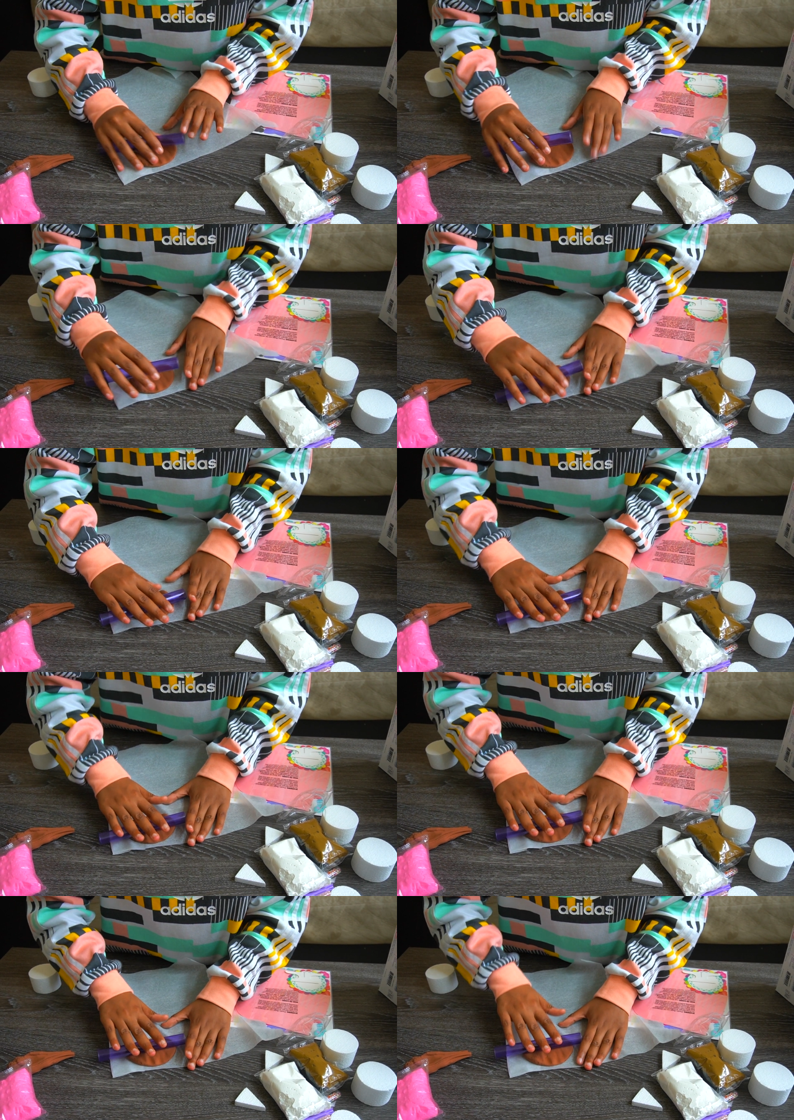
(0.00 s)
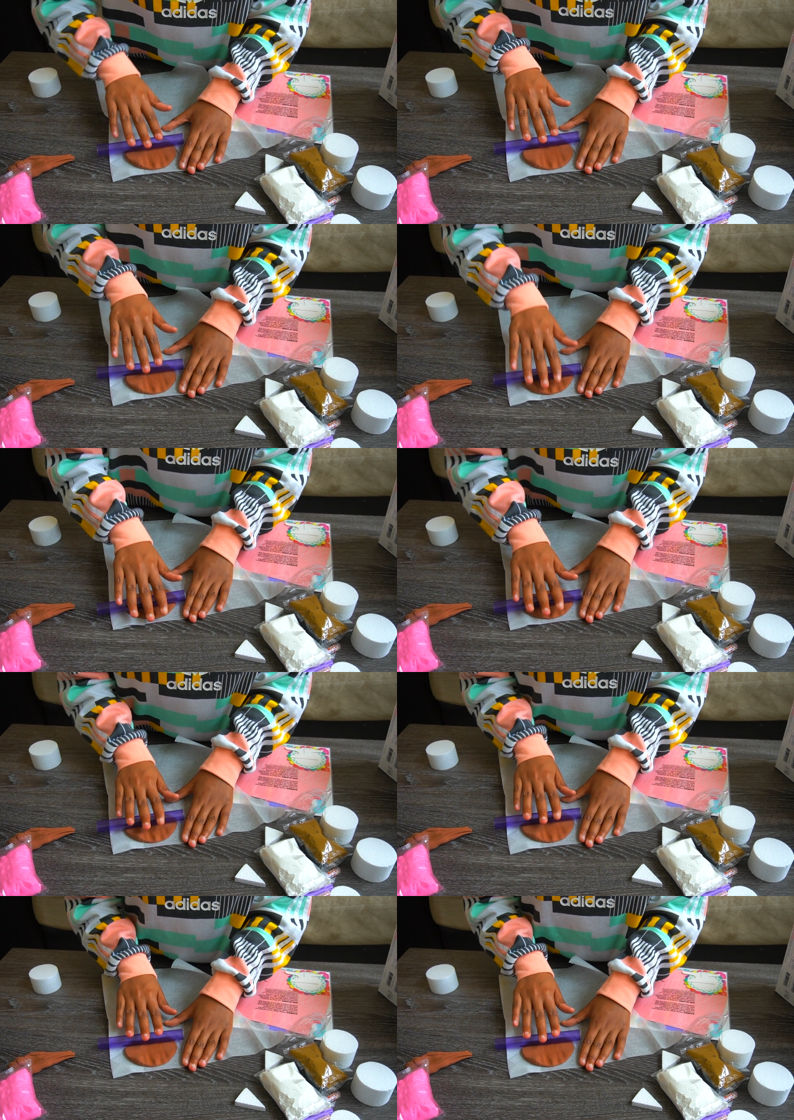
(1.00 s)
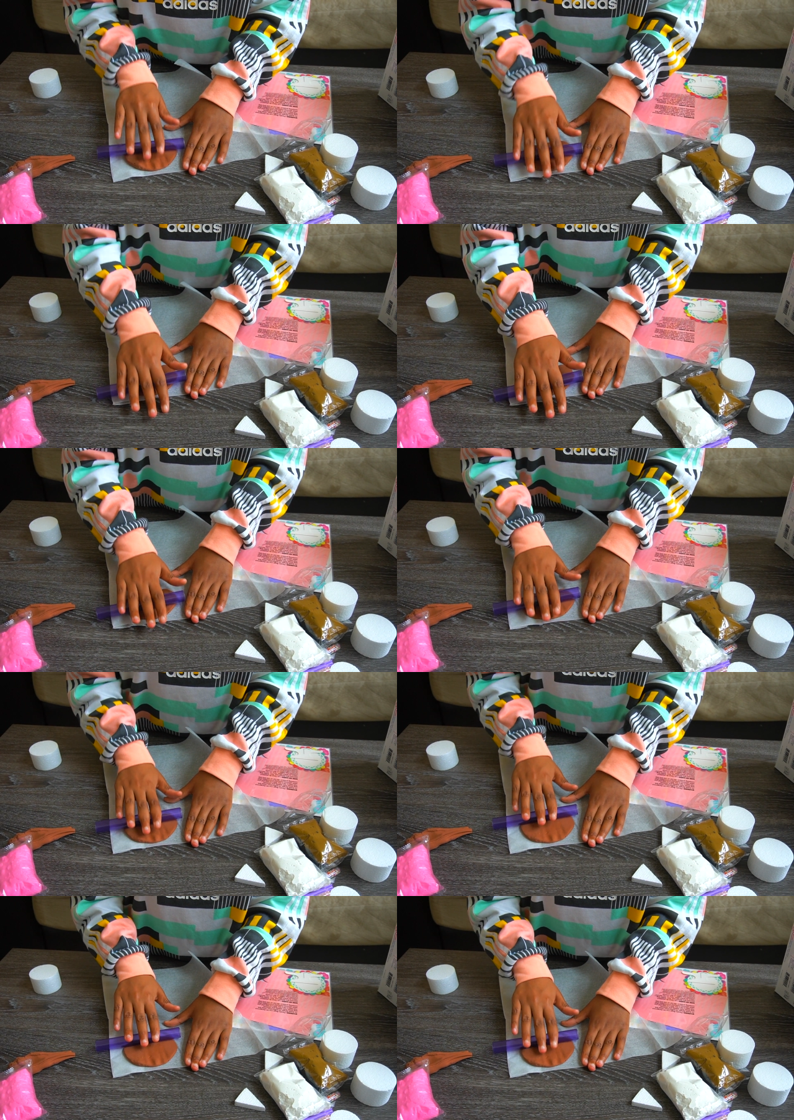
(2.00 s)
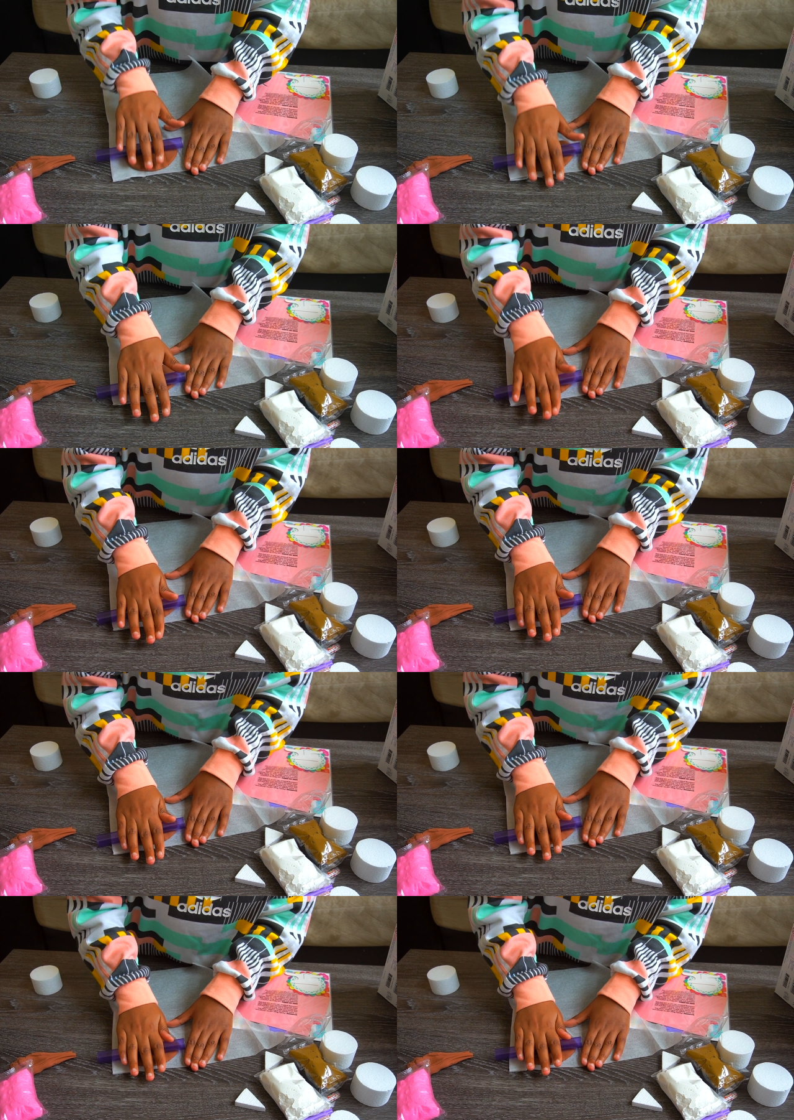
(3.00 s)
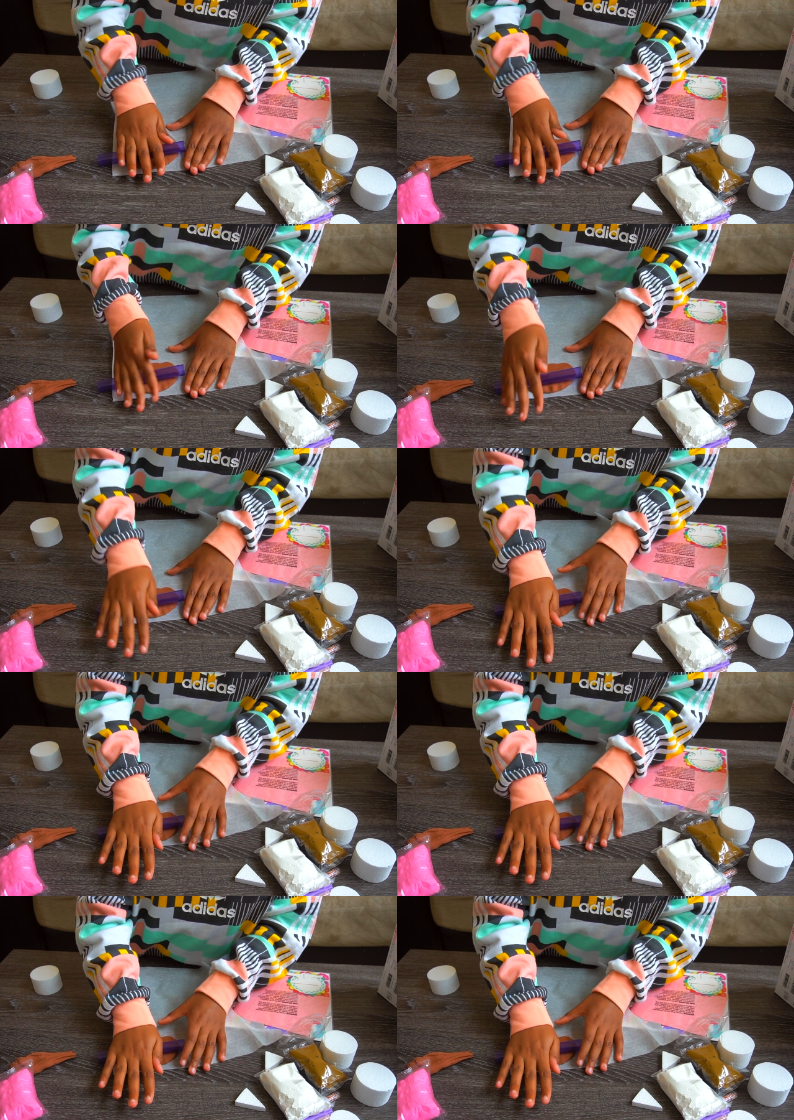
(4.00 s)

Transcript: Nobody's mouth can be seen.